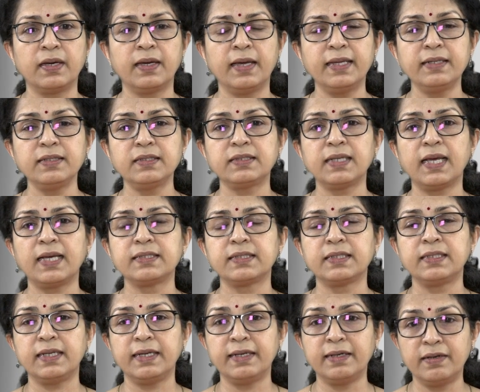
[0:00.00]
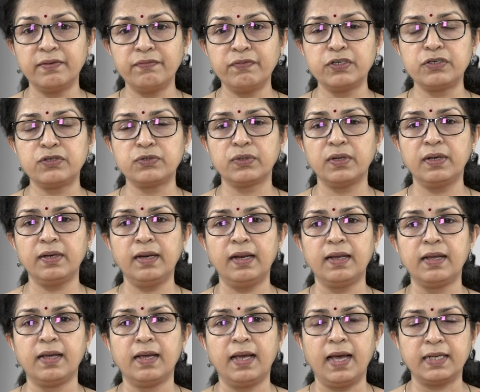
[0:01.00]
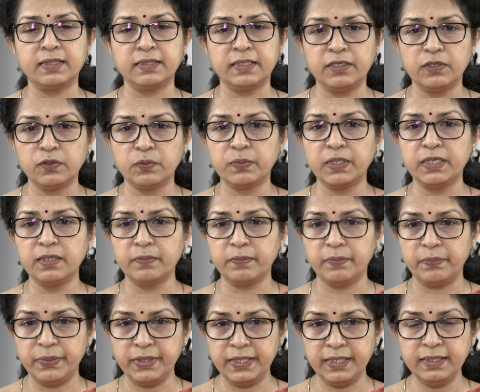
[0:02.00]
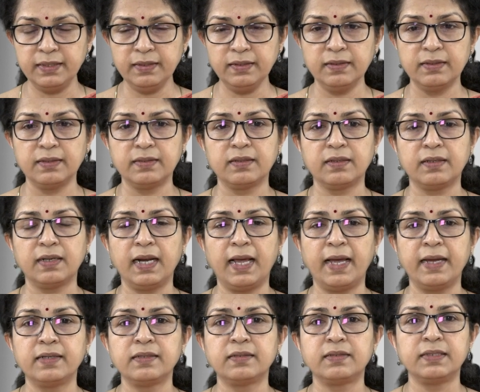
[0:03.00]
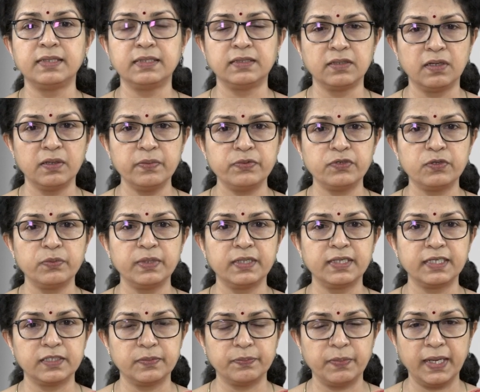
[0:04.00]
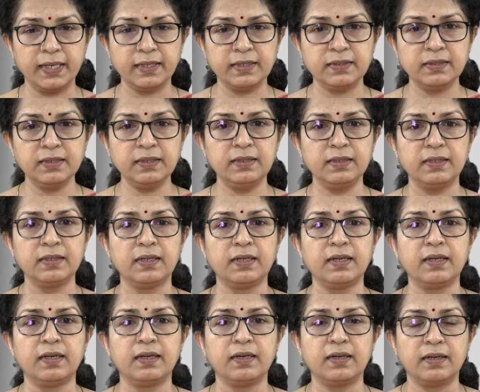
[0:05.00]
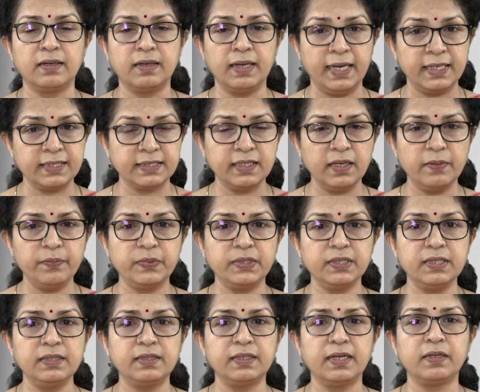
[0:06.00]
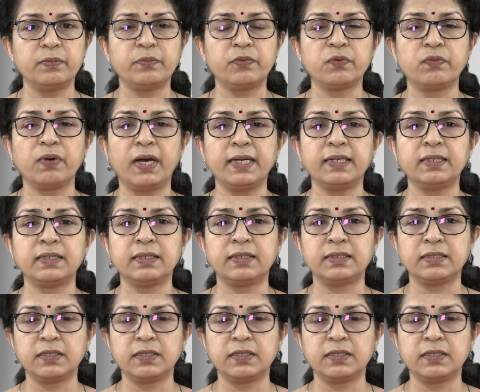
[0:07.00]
hence, as an individual, as a human being, the client deserves to be respected, accepted, and provided